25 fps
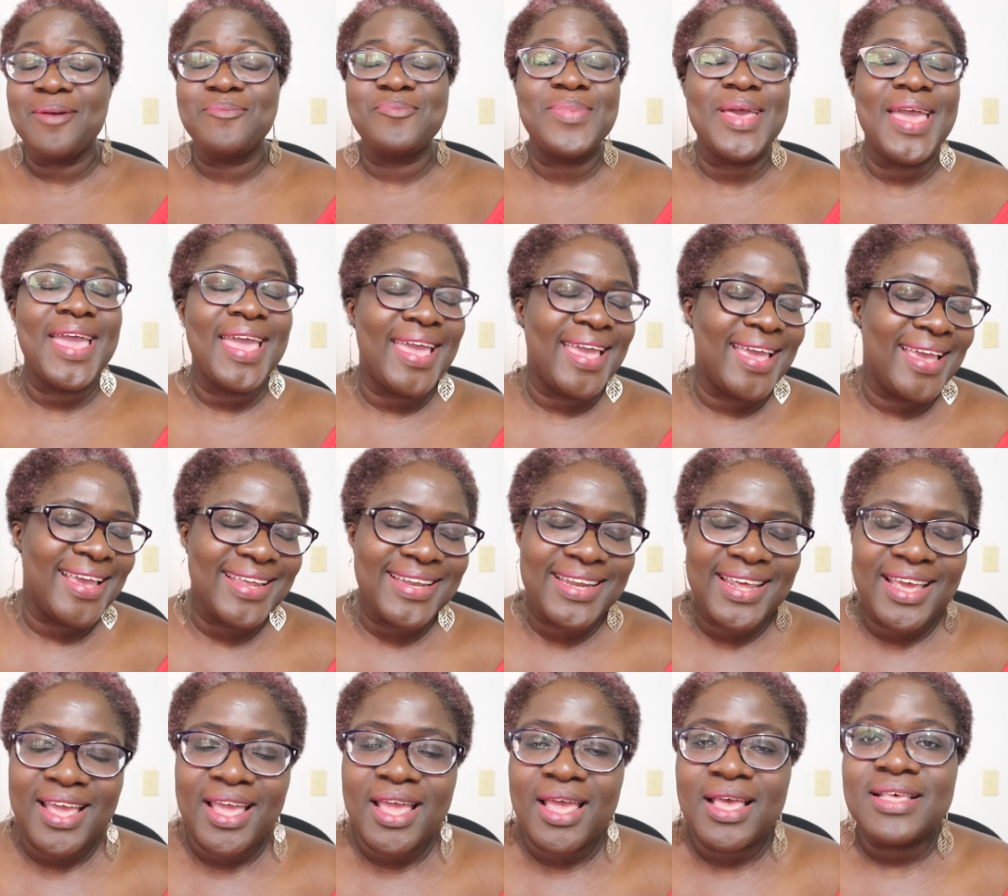
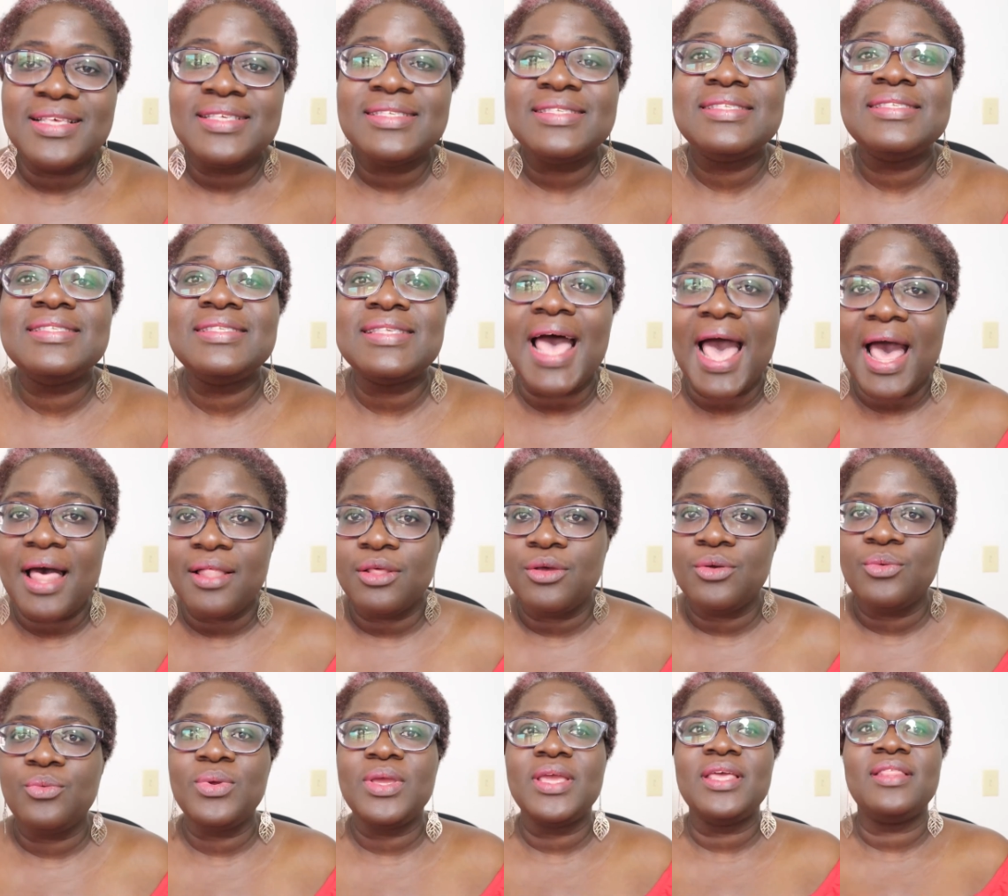paid
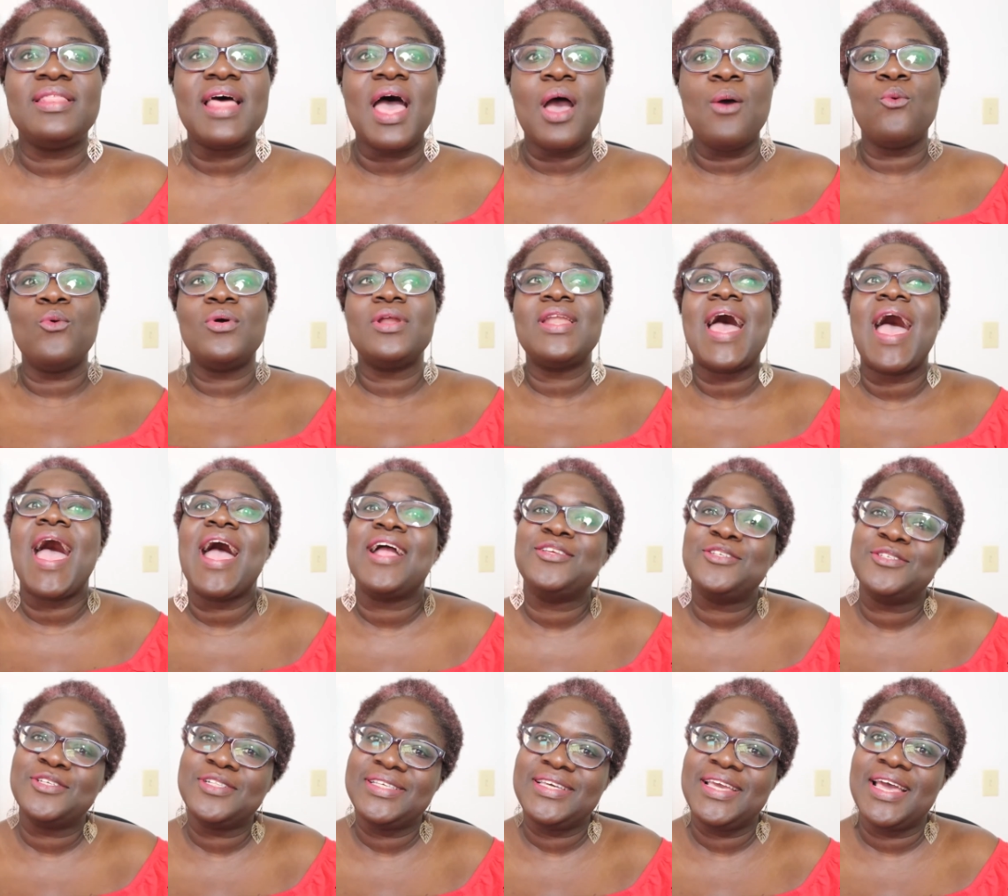salary that would
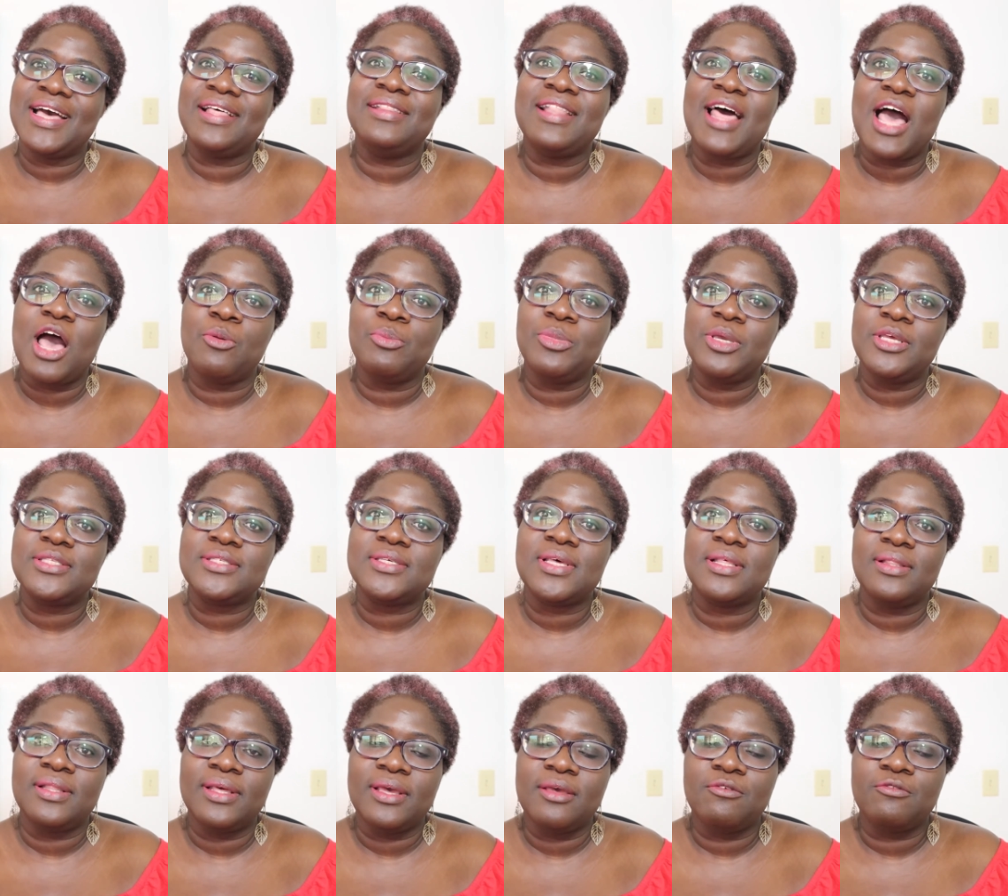actually allow me
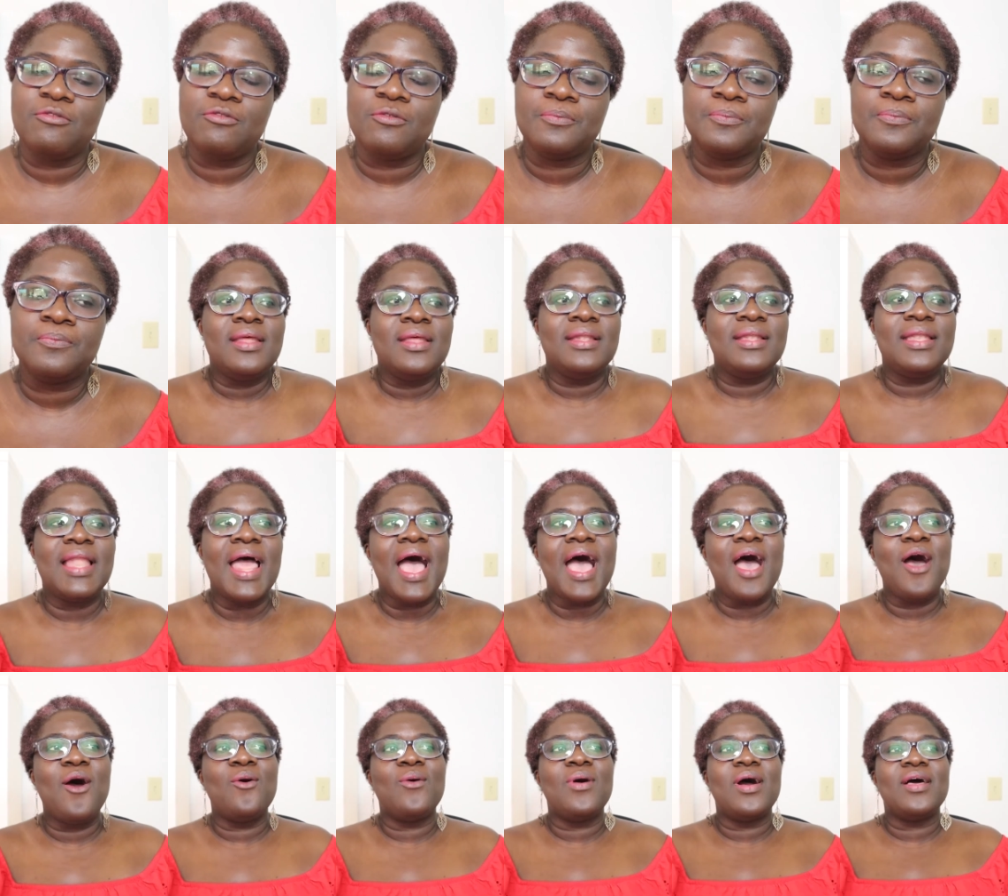to live.
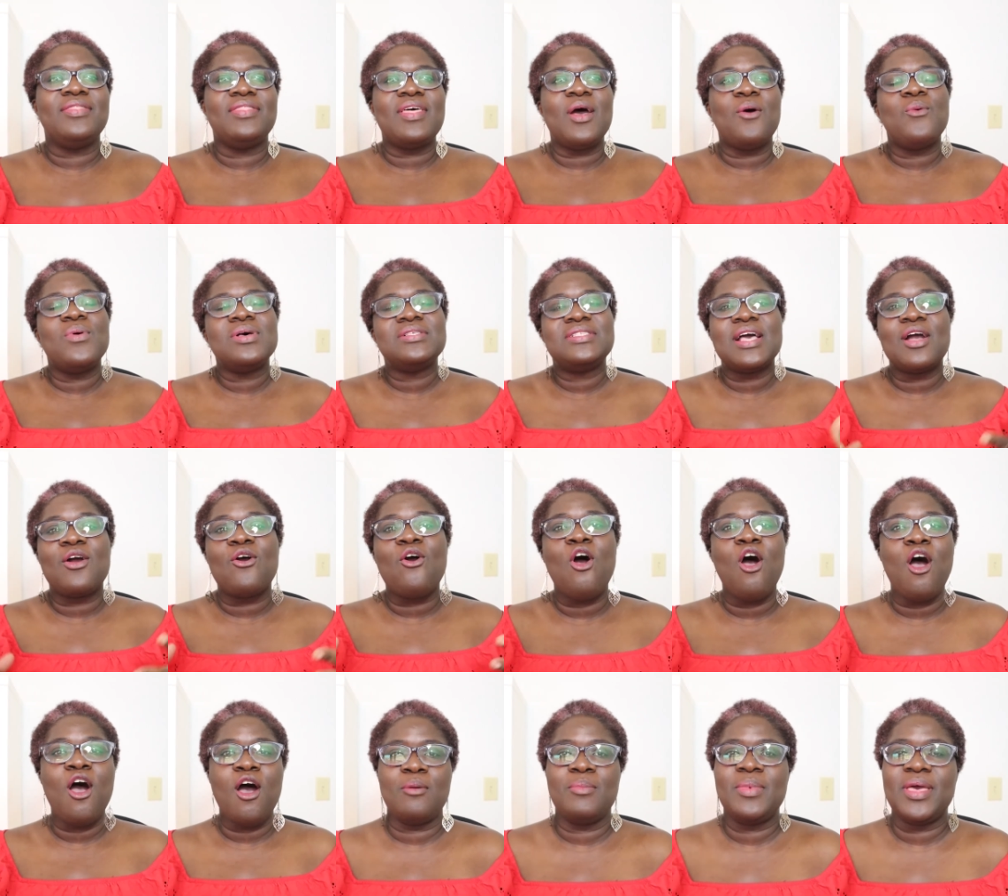Now, there was a
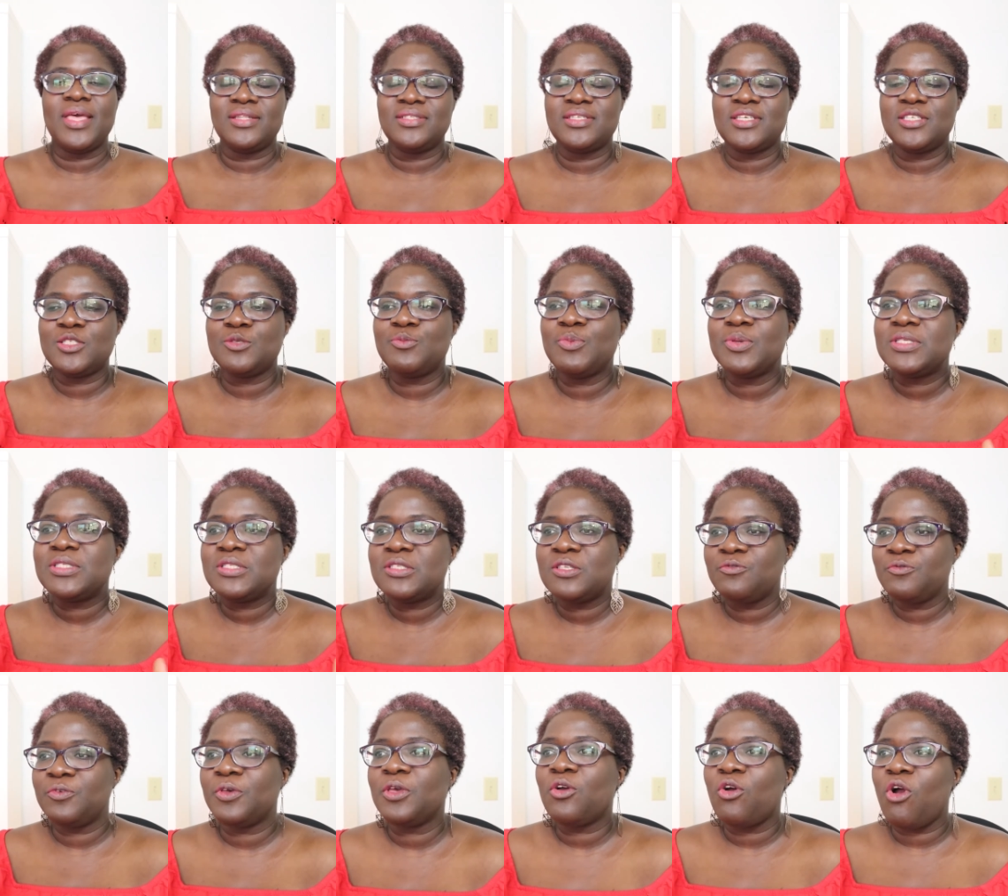comment, a
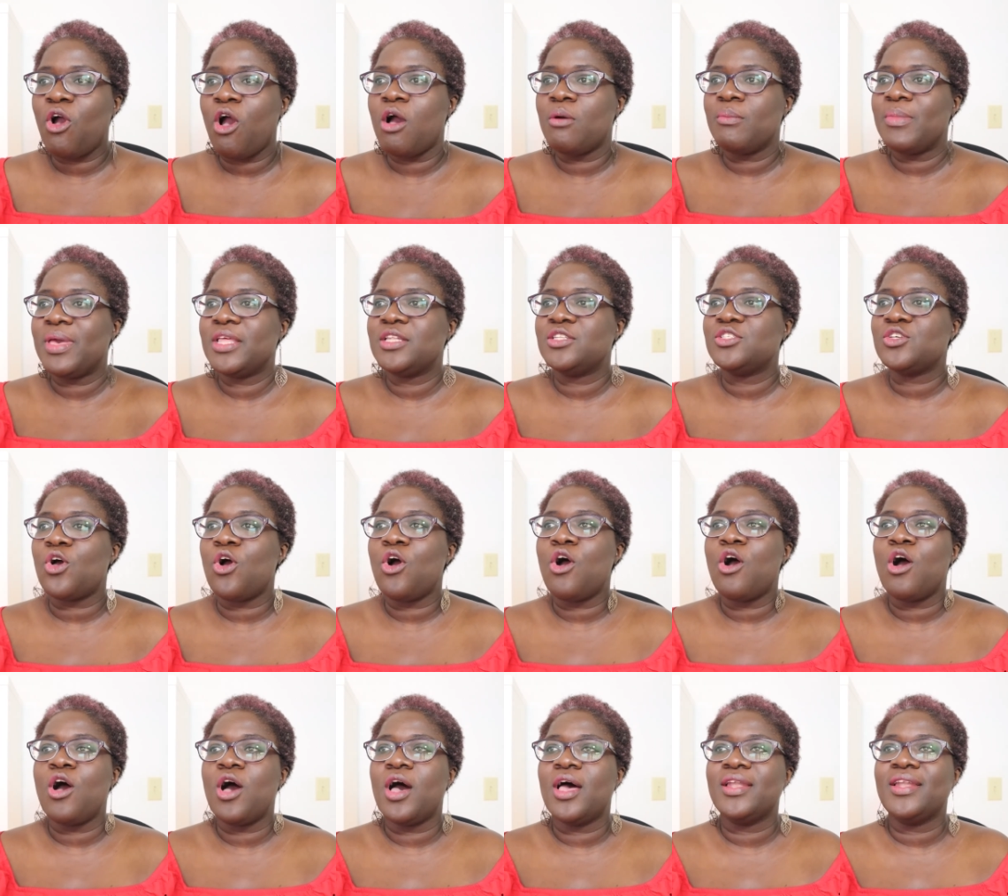specific comment
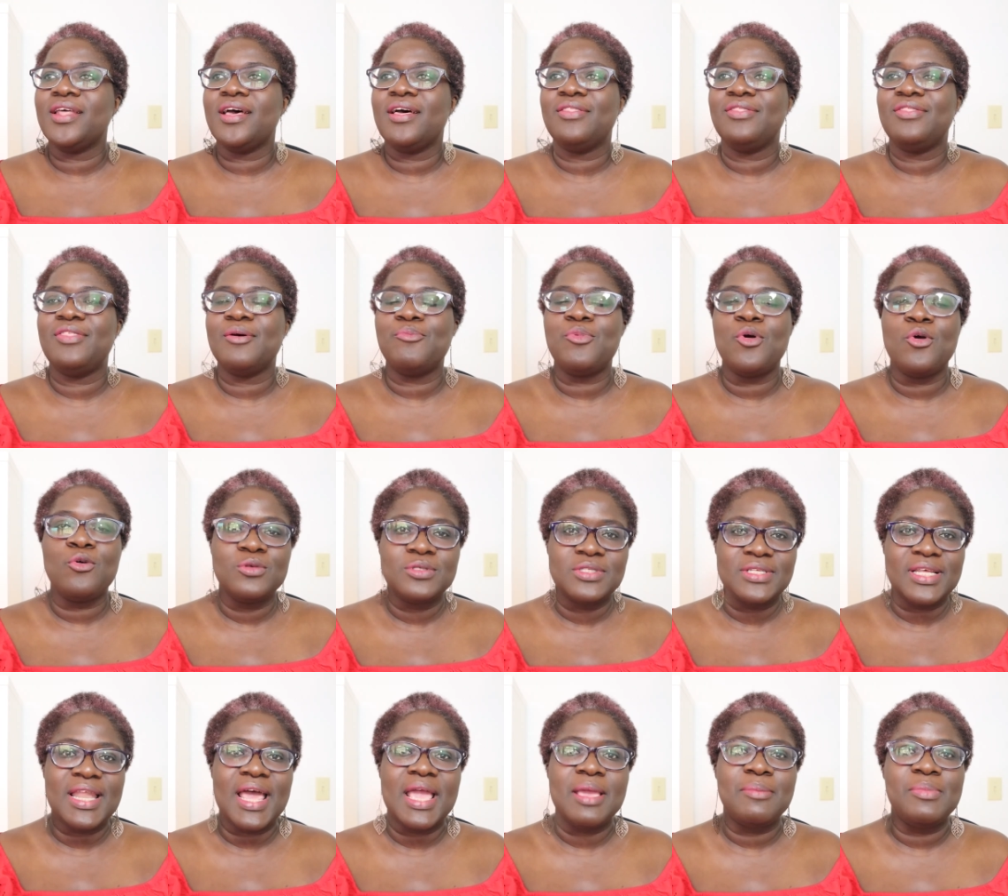on the
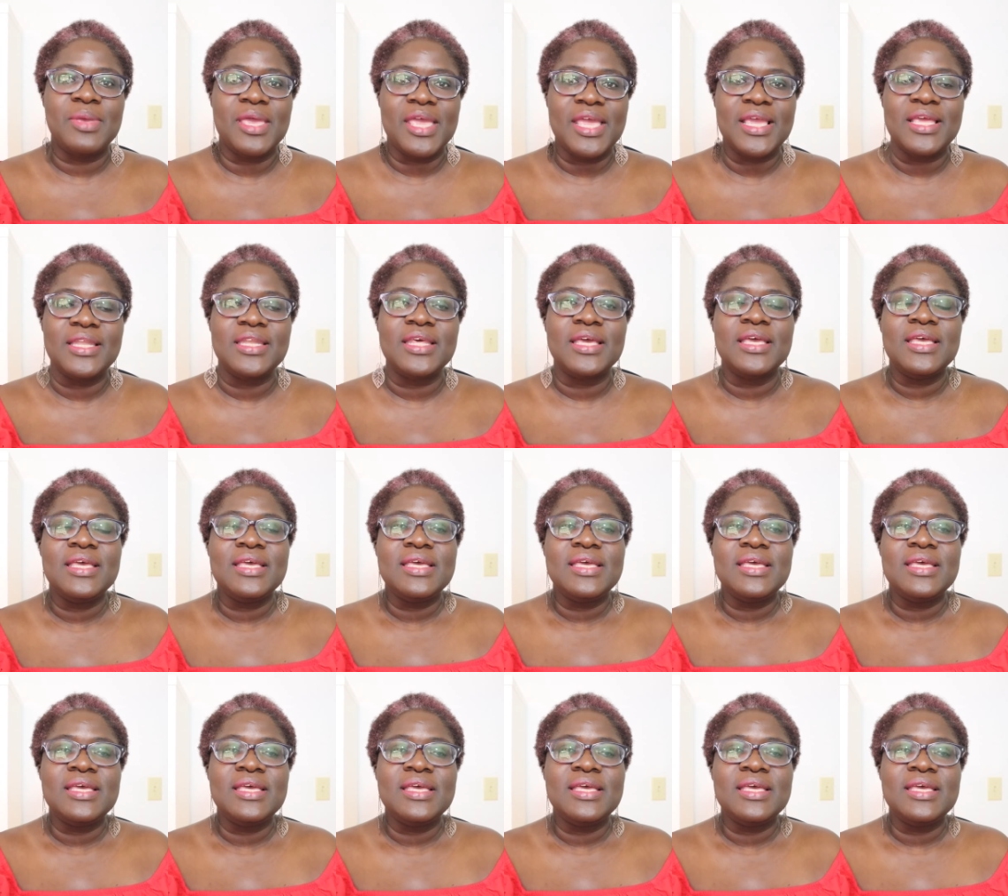post that I made,